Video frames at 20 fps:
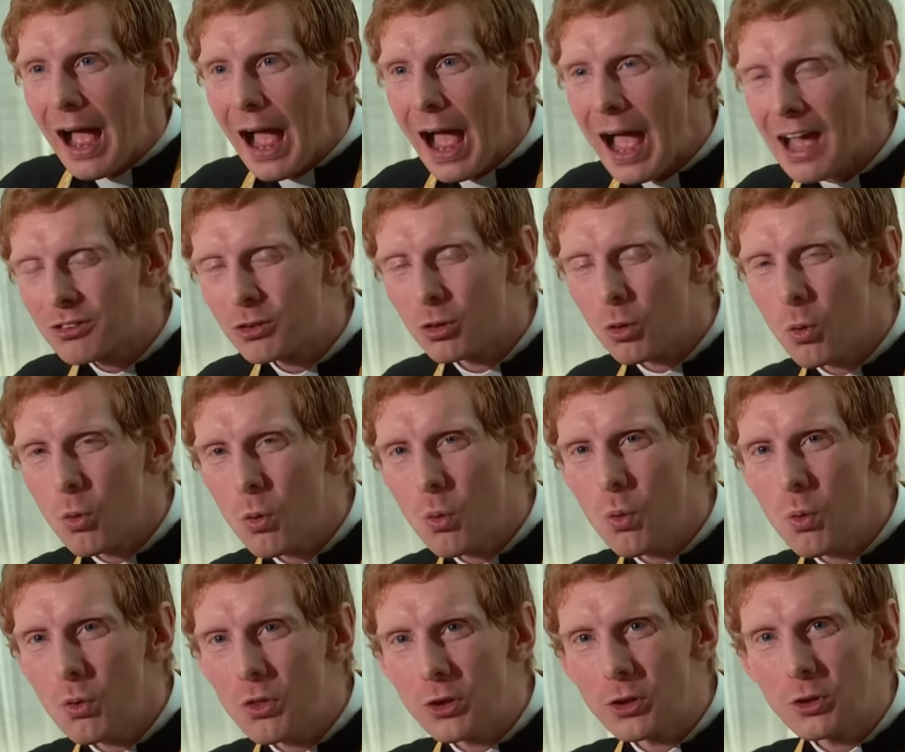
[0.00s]
has
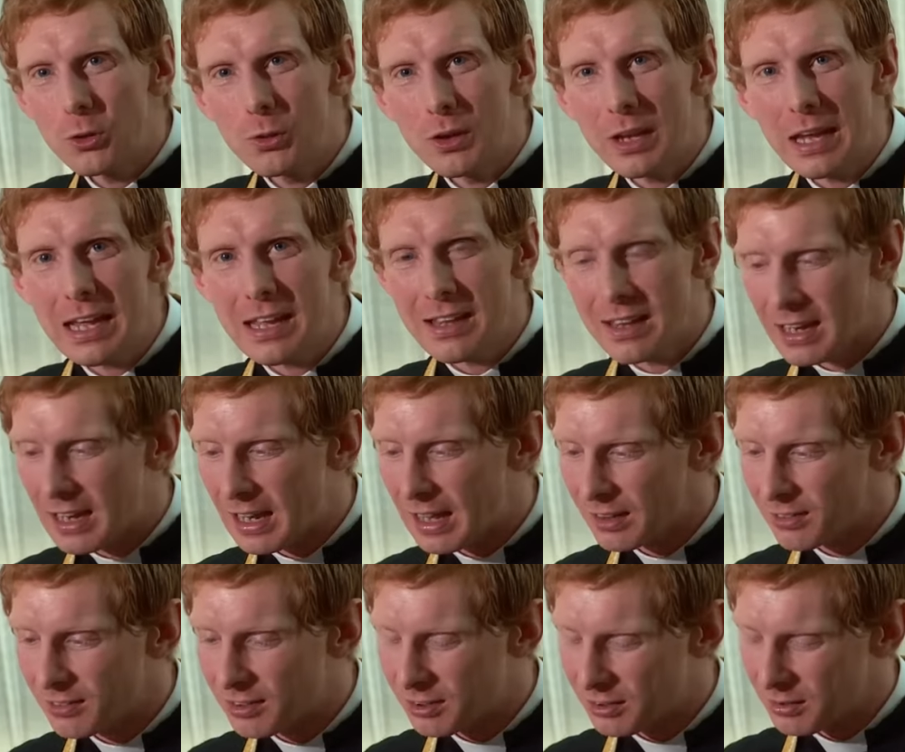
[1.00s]
all that you need in
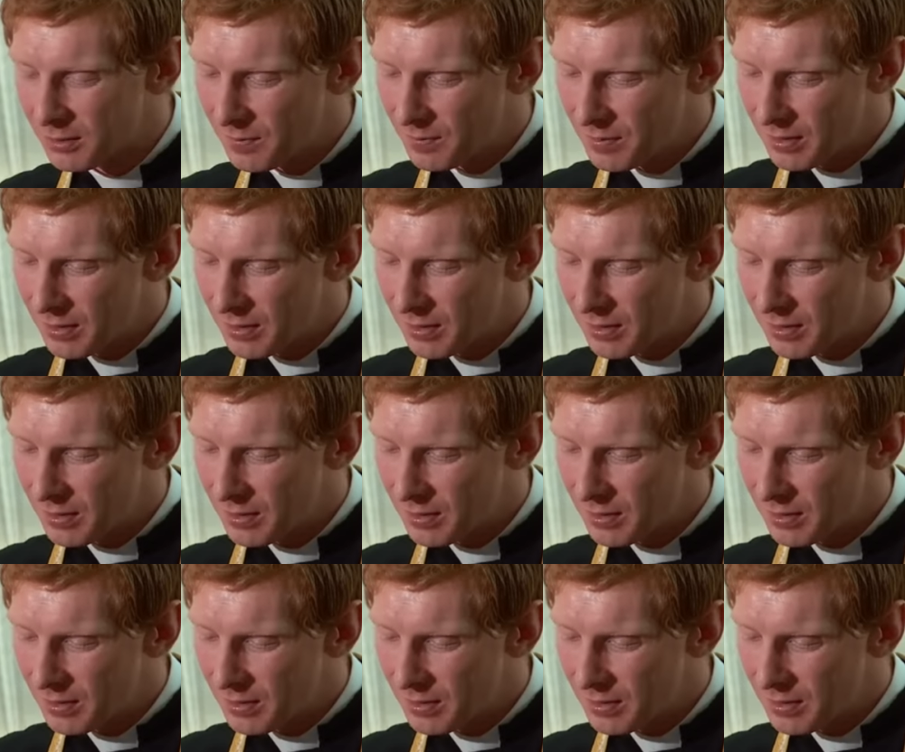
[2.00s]
it.